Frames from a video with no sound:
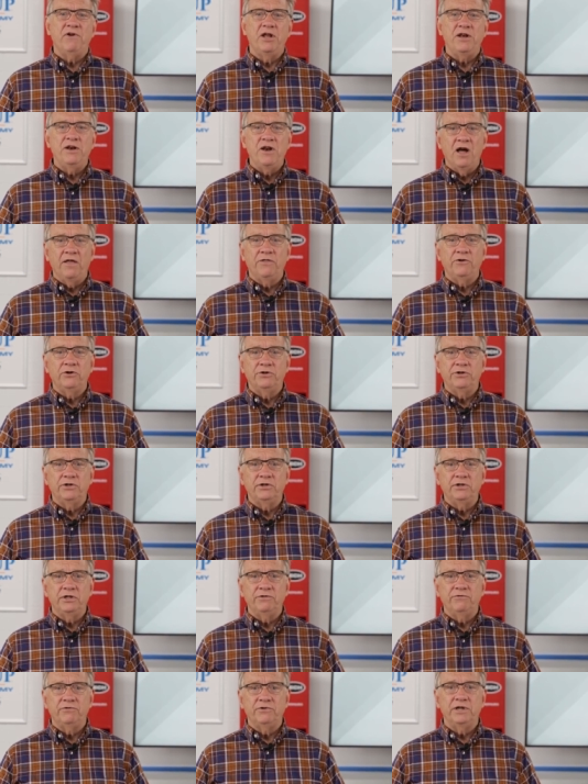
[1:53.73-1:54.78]
another
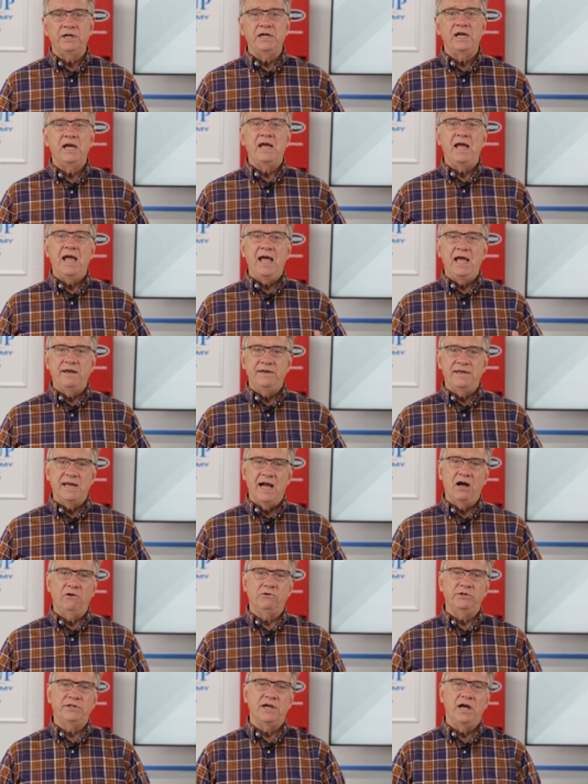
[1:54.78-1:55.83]
delivery and
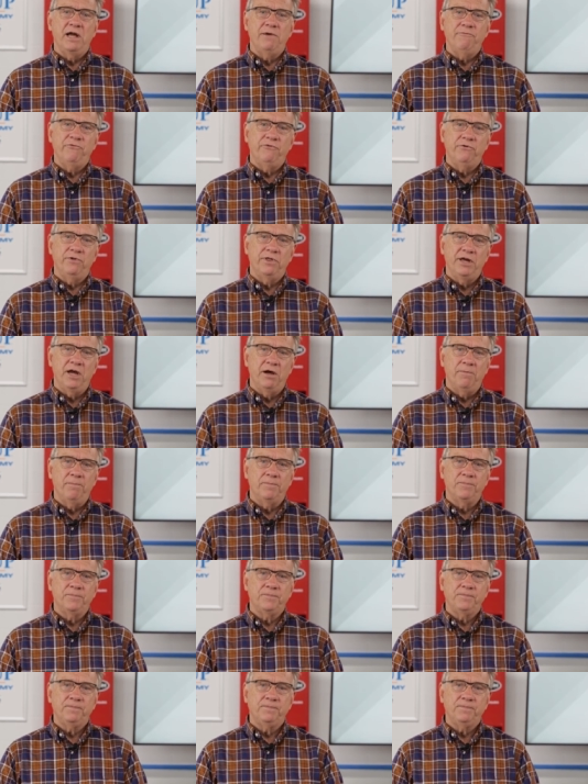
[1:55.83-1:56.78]
downtime for them.